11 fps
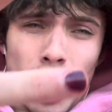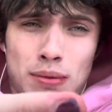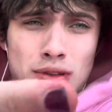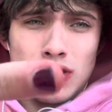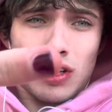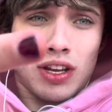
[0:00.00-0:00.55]
about
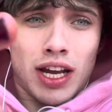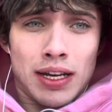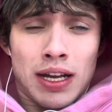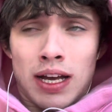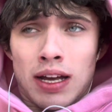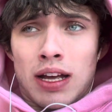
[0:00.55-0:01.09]
this online.
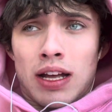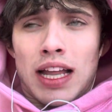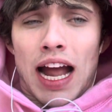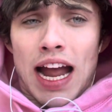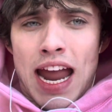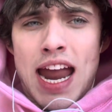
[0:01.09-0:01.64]

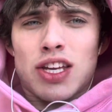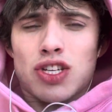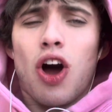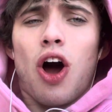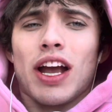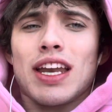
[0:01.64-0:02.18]
Like, I hate
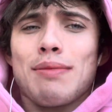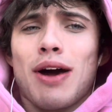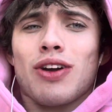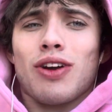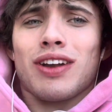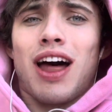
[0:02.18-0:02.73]
talking about
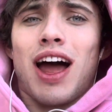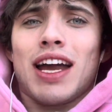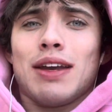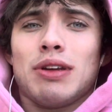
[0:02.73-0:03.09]
it online,